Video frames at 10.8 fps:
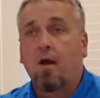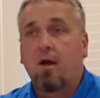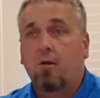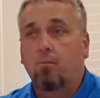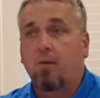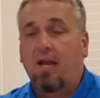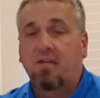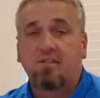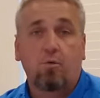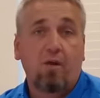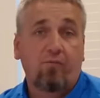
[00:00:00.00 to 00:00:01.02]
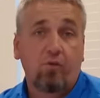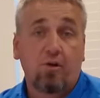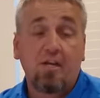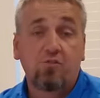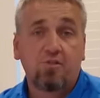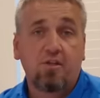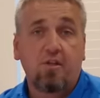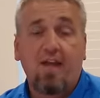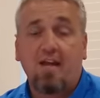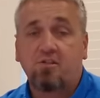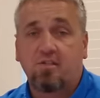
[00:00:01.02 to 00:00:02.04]
Um, and so if you're interested in
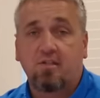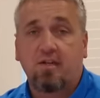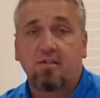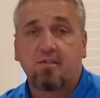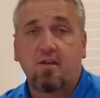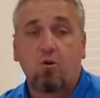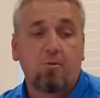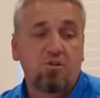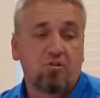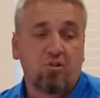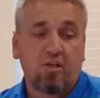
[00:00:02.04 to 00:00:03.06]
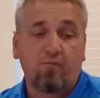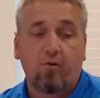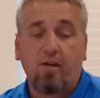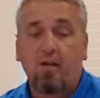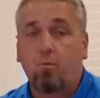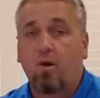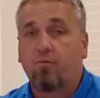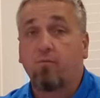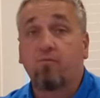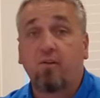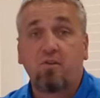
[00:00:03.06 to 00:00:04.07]
that, just let us know. But you're looking for anywhere
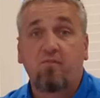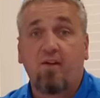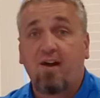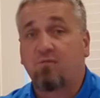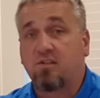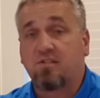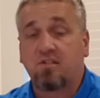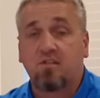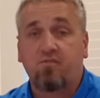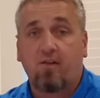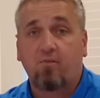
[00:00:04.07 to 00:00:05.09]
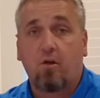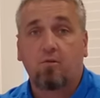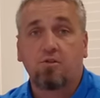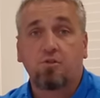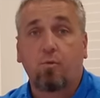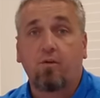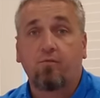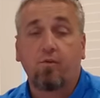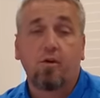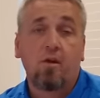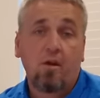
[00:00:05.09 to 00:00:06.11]
from $55 to $65 a square
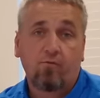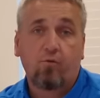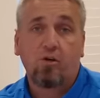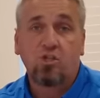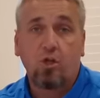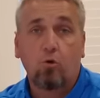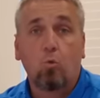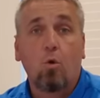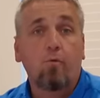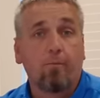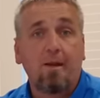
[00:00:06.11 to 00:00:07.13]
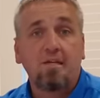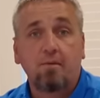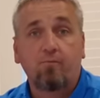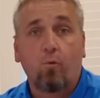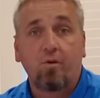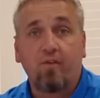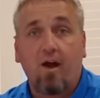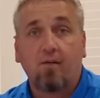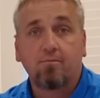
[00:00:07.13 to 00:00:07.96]
foot for a shell quote from 1845.